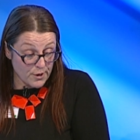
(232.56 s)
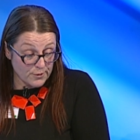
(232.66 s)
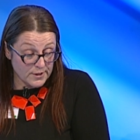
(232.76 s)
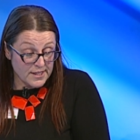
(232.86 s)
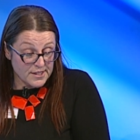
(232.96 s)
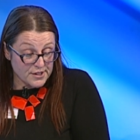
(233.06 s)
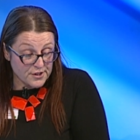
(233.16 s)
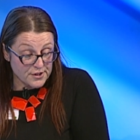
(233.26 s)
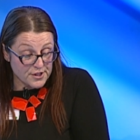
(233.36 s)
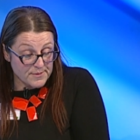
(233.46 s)
role to
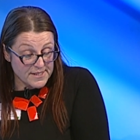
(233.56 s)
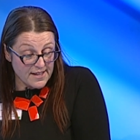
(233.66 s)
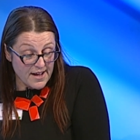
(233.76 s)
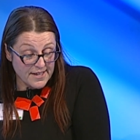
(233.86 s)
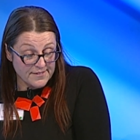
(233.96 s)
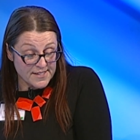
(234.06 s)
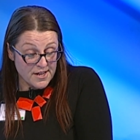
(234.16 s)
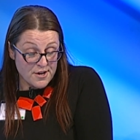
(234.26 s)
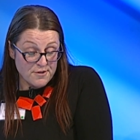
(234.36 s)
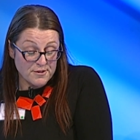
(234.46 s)
customers' lives,
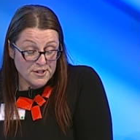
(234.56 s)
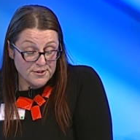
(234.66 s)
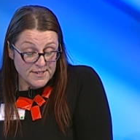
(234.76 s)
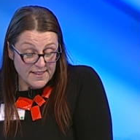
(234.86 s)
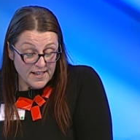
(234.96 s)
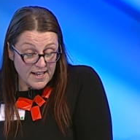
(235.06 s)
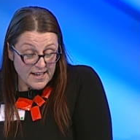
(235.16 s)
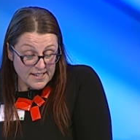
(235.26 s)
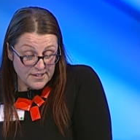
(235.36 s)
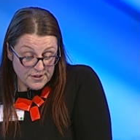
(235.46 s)
reducing the
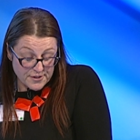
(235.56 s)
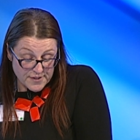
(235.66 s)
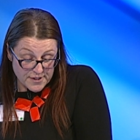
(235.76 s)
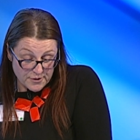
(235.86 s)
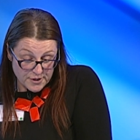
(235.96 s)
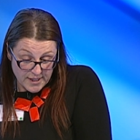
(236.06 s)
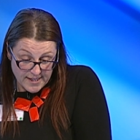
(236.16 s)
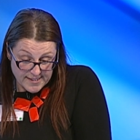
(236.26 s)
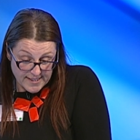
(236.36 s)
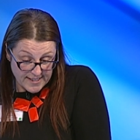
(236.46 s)
likelihood of social
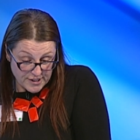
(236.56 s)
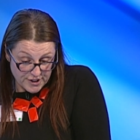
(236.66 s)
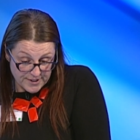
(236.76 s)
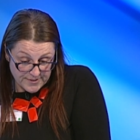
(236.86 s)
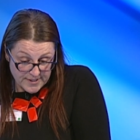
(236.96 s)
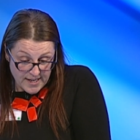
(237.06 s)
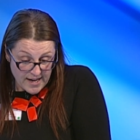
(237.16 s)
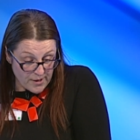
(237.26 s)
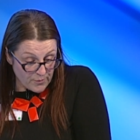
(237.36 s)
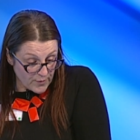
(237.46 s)
isolation,
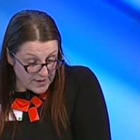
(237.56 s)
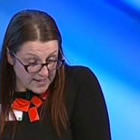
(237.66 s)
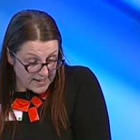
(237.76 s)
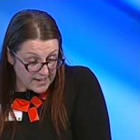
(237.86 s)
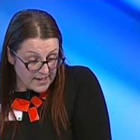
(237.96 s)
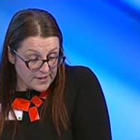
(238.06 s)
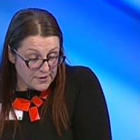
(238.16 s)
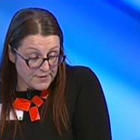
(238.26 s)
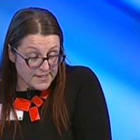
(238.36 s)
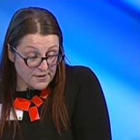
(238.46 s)
and with it,
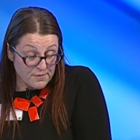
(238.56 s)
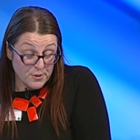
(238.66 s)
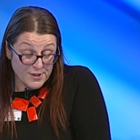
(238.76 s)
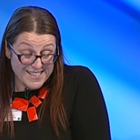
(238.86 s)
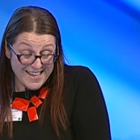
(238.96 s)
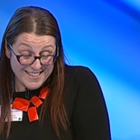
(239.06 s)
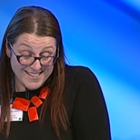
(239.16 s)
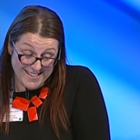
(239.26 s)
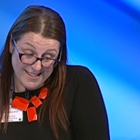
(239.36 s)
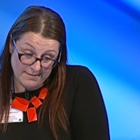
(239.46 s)
the risk of
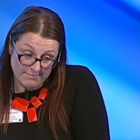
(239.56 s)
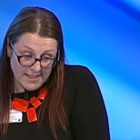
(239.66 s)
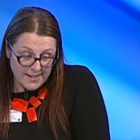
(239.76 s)
mortality,